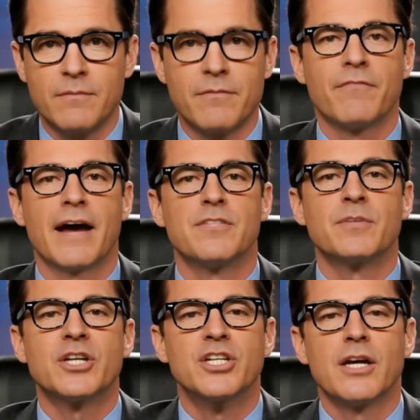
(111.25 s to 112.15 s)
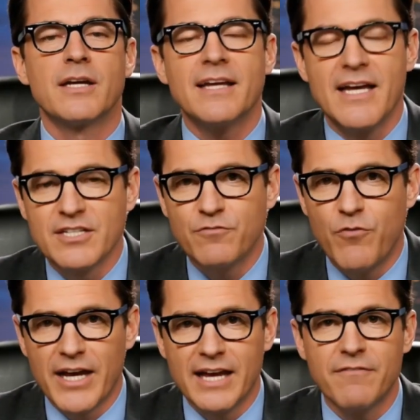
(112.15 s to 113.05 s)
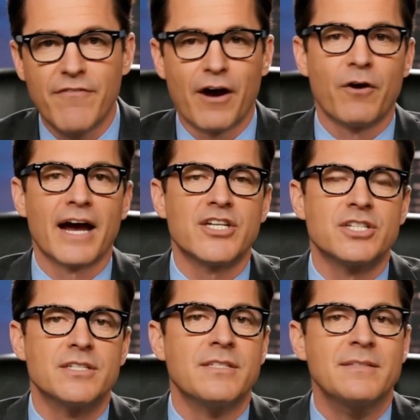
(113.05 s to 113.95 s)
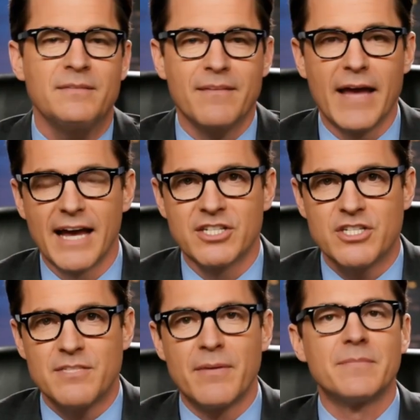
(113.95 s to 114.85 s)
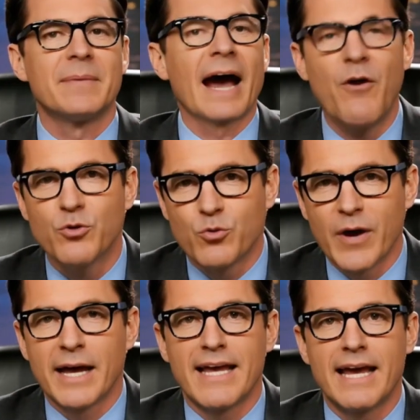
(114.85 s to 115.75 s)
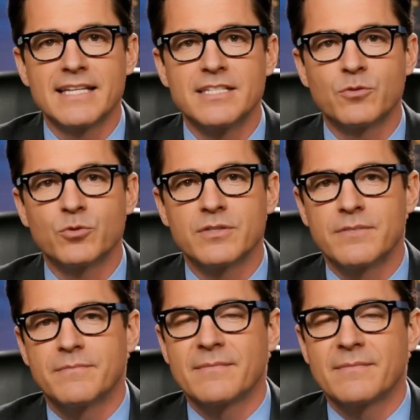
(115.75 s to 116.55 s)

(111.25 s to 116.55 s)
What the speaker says: The first feature is free and fair elections. Elections must be held at regular intervals.